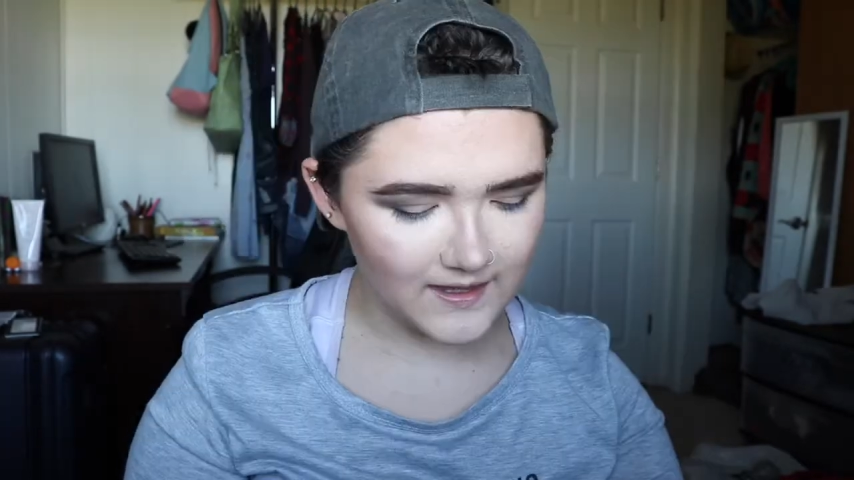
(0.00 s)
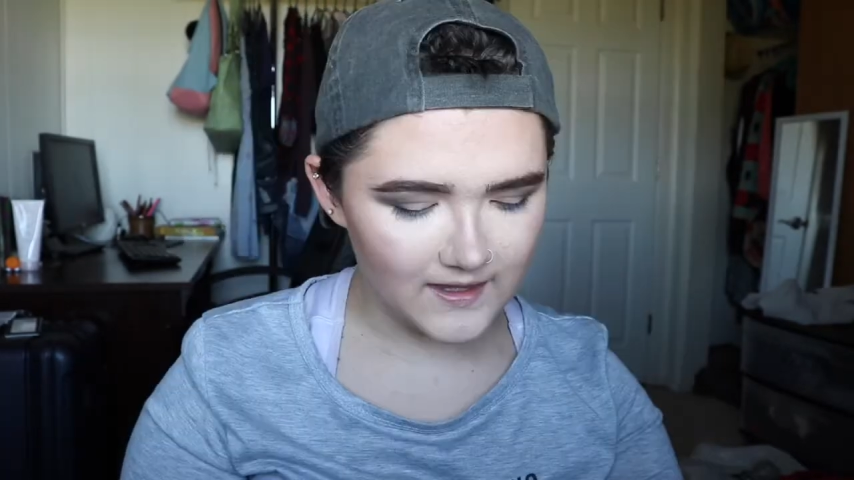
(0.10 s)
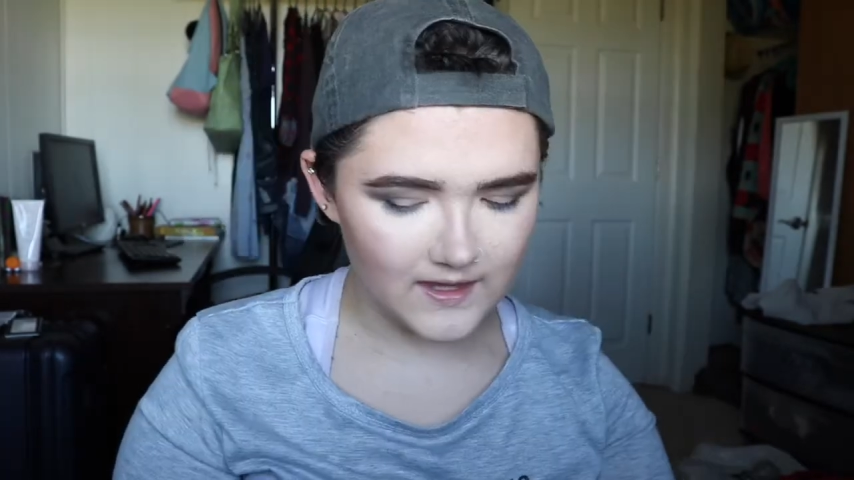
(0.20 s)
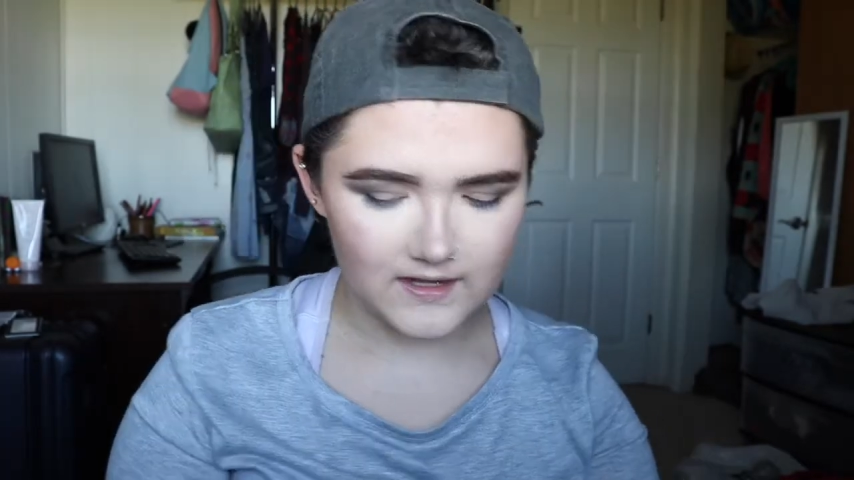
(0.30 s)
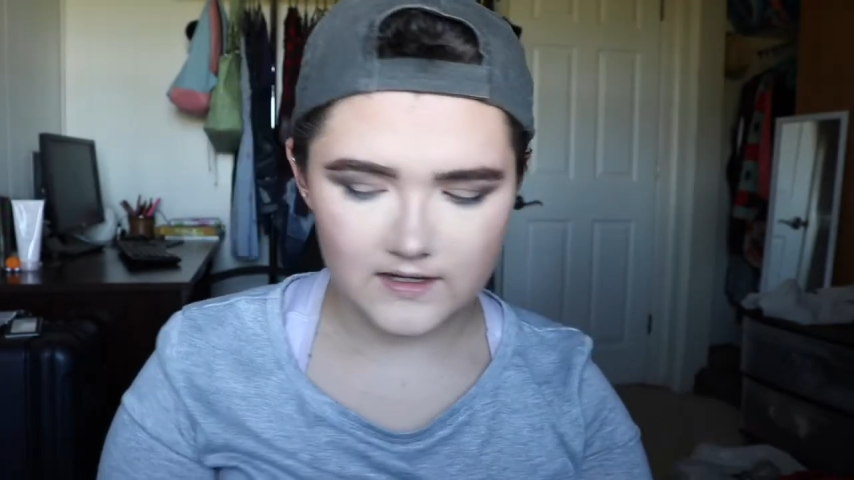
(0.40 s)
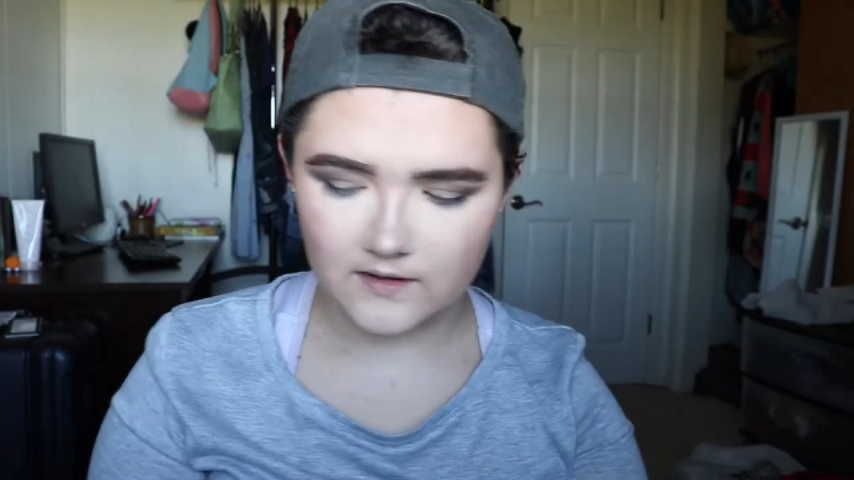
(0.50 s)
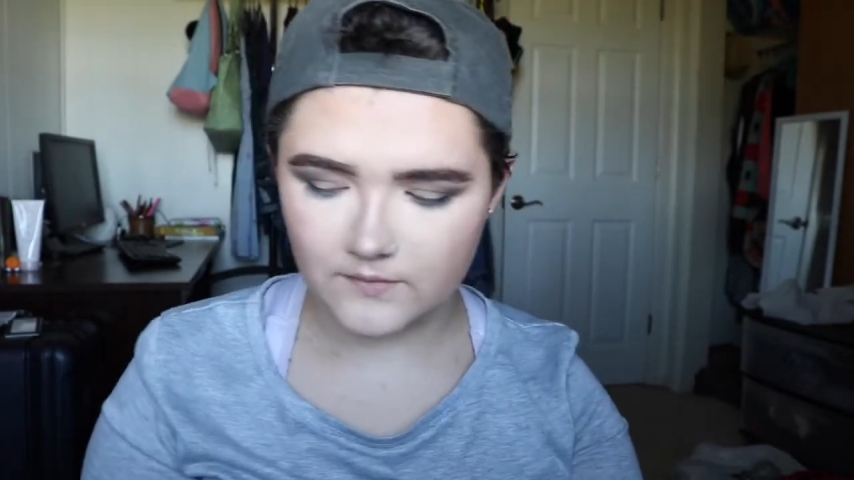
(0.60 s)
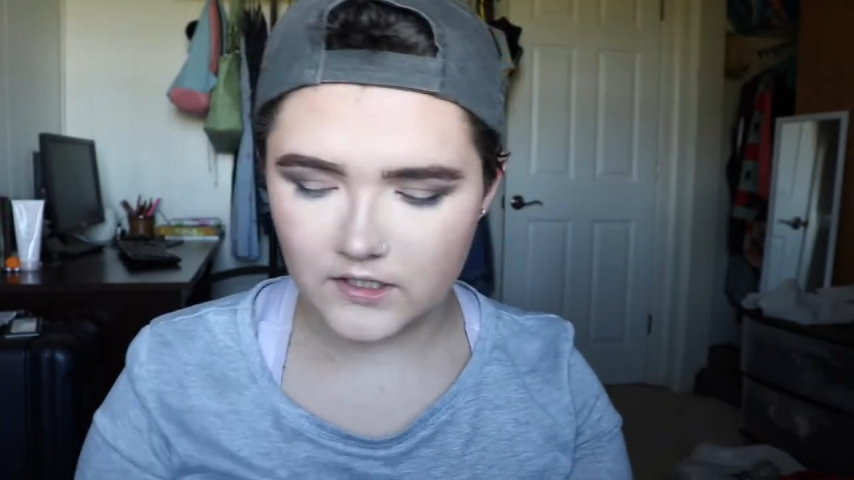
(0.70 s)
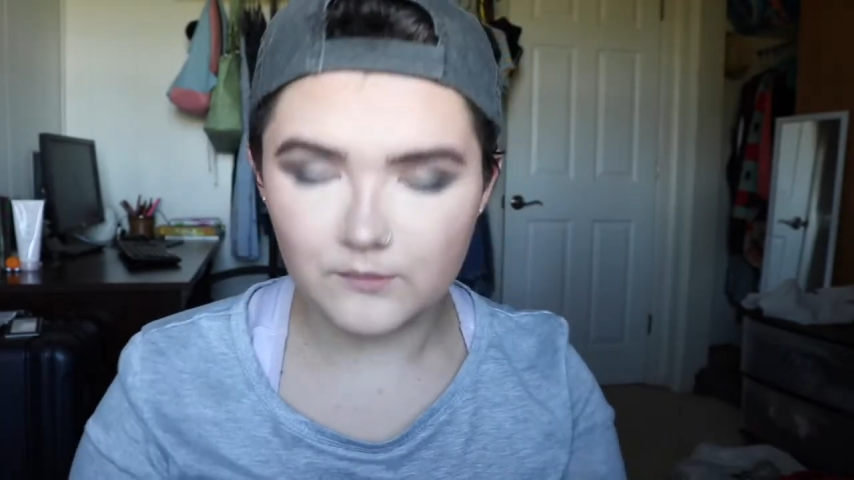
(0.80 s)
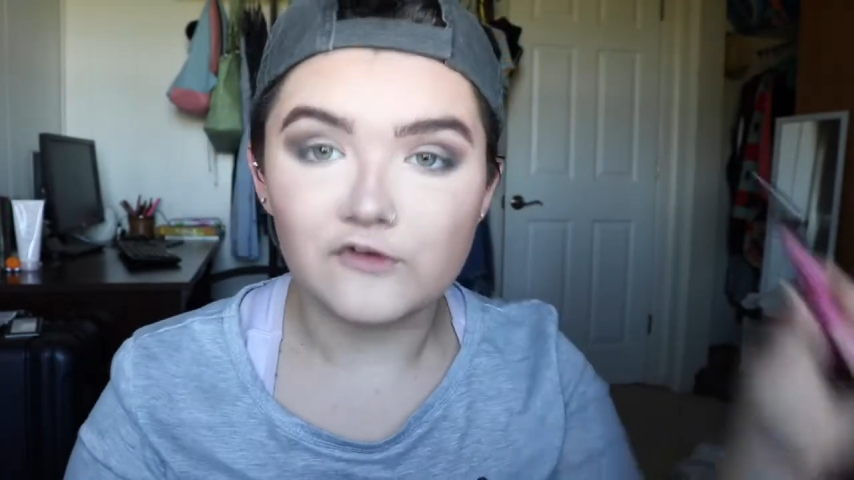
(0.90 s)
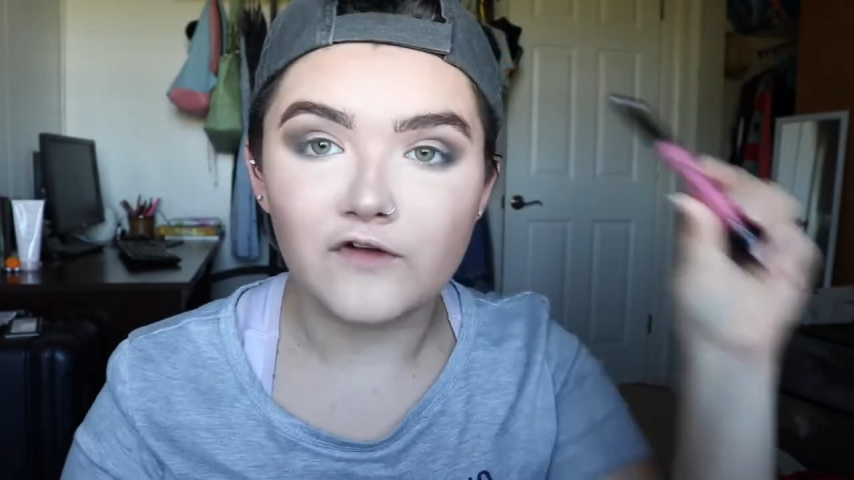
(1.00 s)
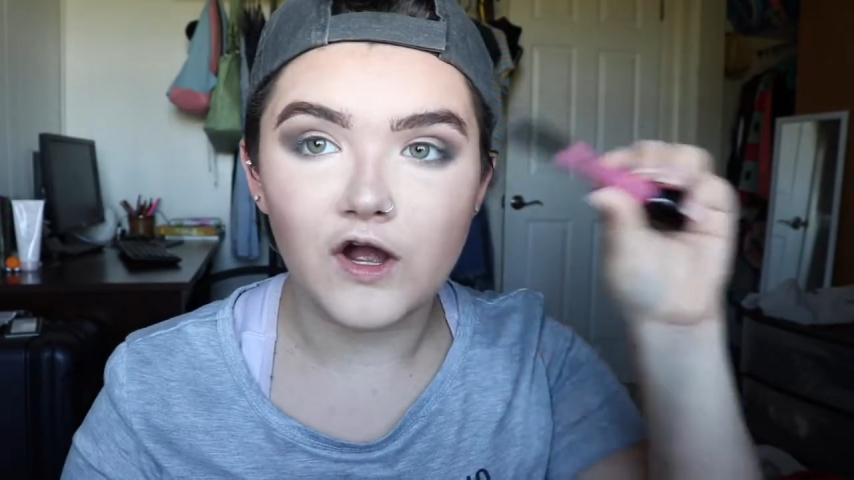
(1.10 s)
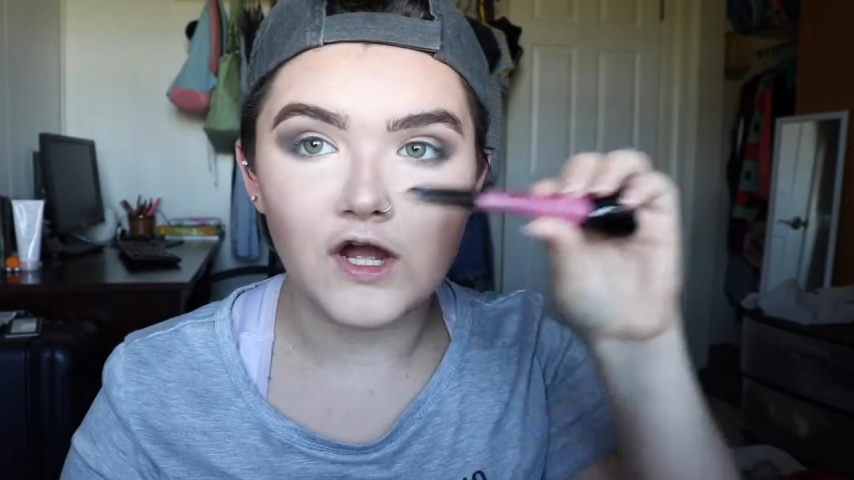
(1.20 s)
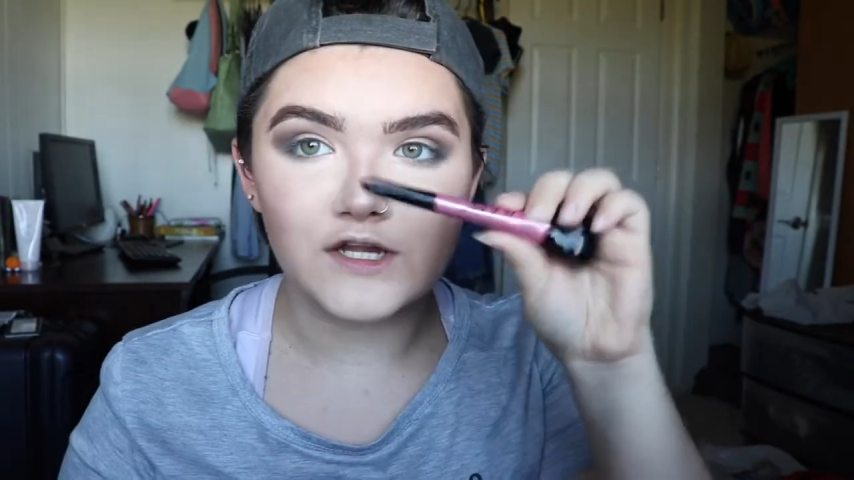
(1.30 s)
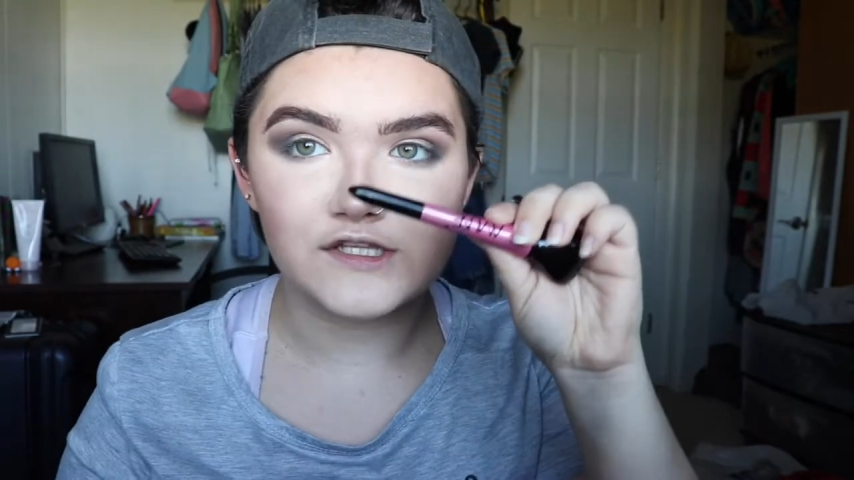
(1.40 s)
Yeah, and now I'm gonna move
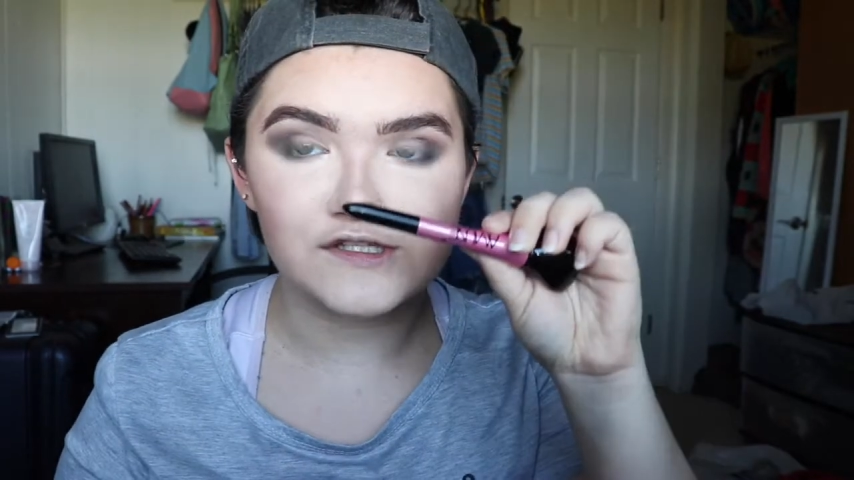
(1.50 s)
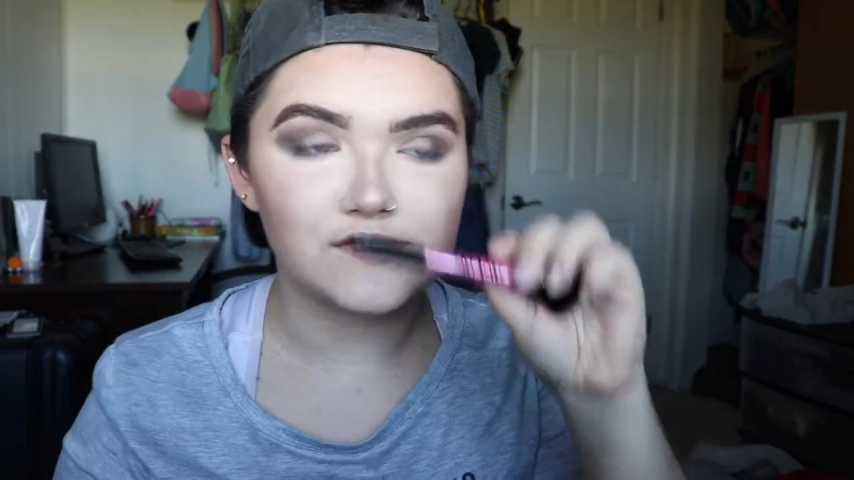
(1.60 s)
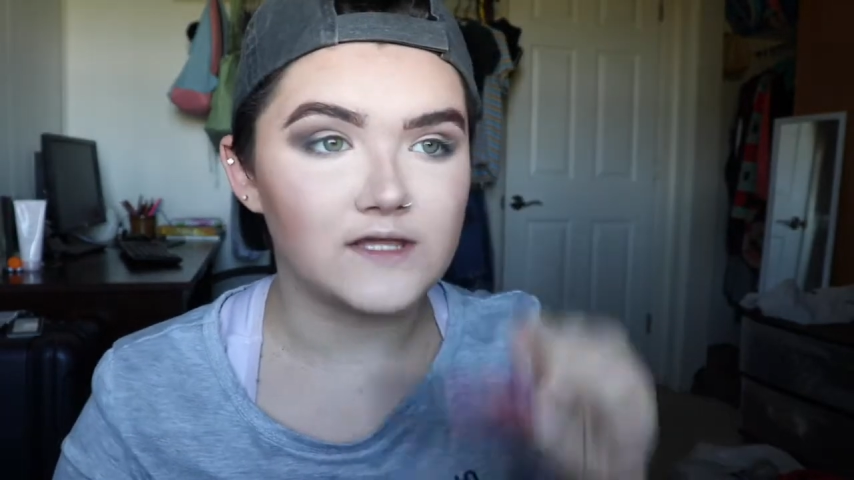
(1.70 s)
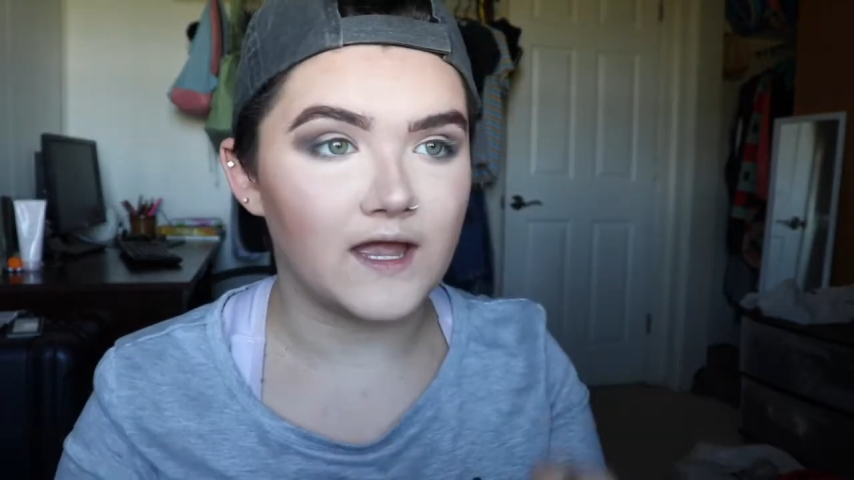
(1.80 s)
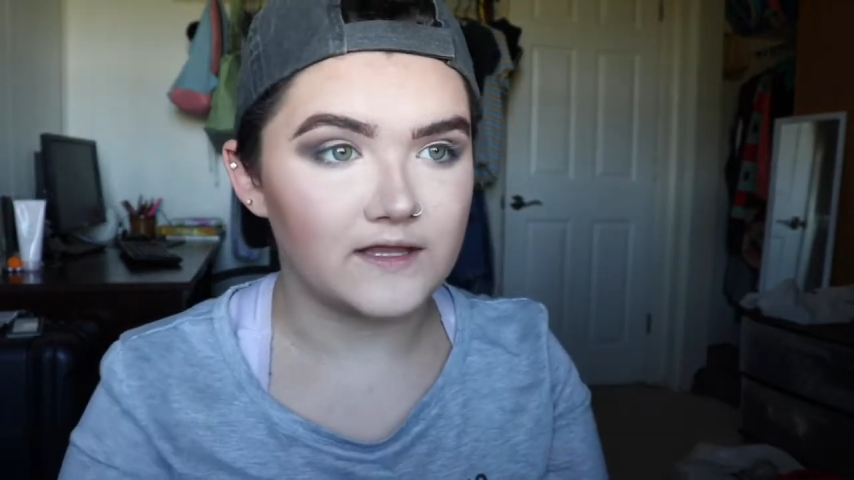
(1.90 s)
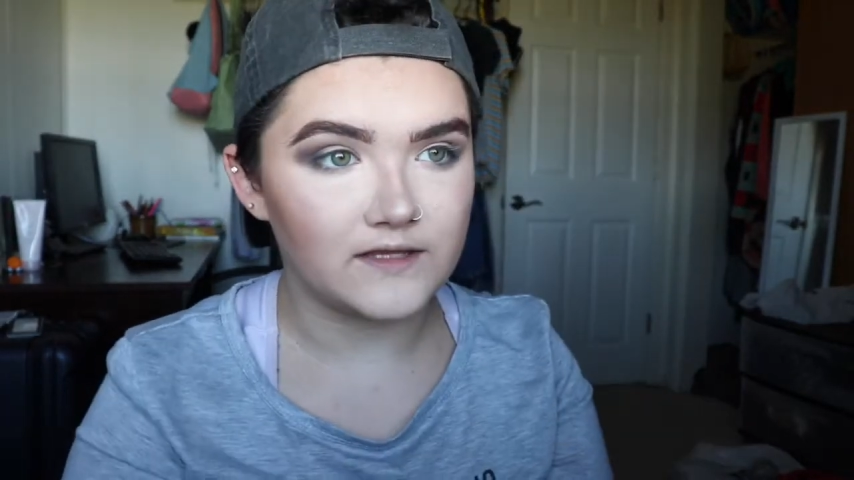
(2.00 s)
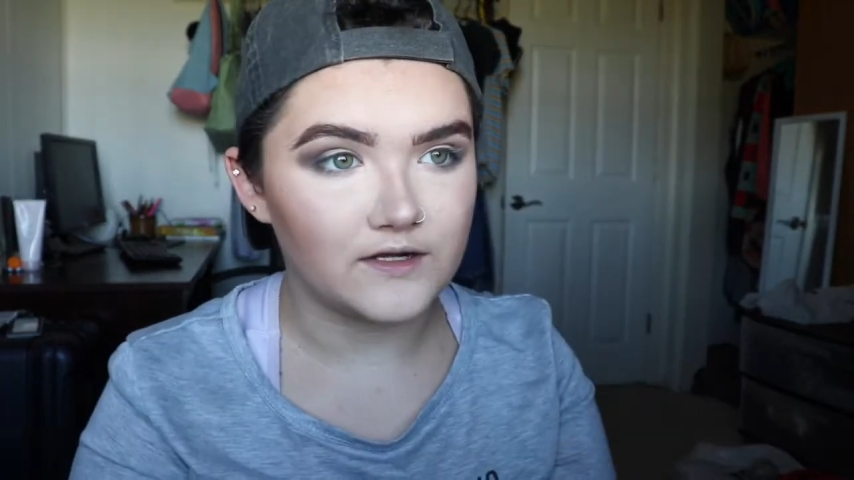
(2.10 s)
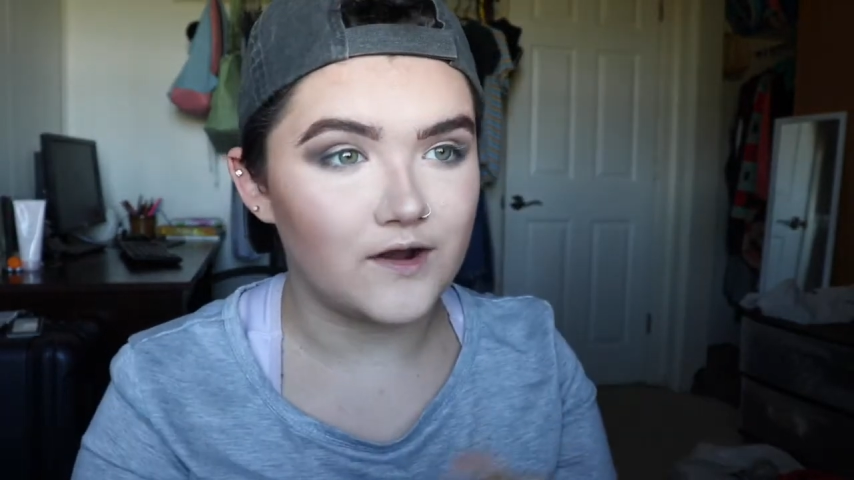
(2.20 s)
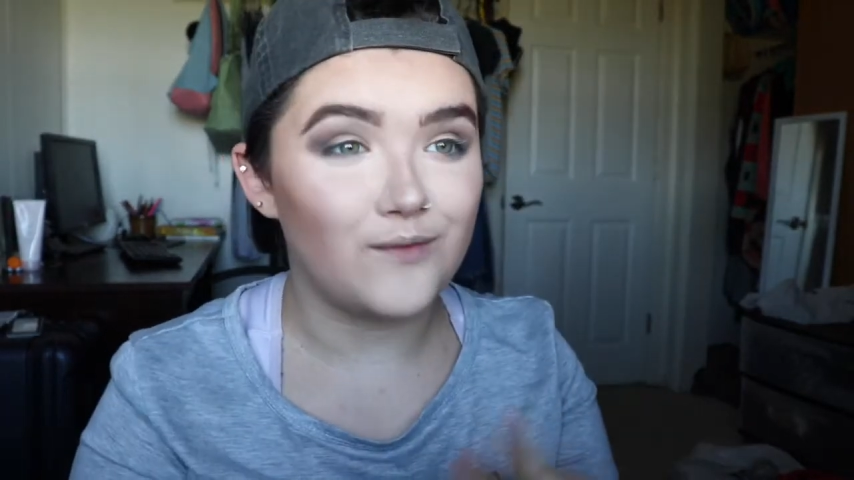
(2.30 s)
on to the eyeliner,